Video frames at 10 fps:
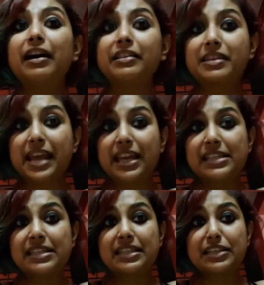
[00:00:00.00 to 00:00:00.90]
The
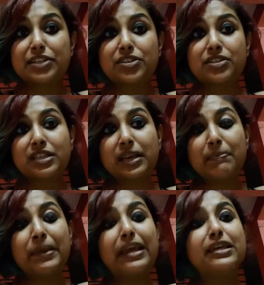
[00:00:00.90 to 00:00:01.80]
next tip
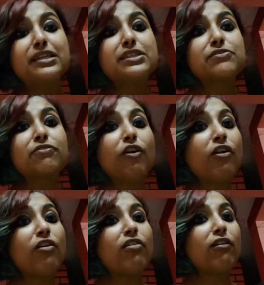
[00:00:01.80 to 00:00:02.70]
is
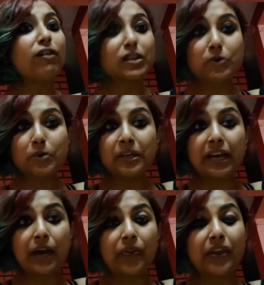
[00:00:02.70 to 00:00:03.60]
for all the women
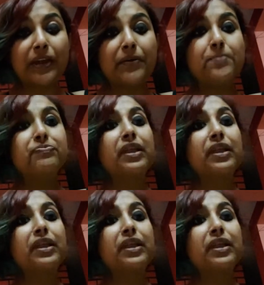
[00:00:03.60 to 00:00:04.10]
out there.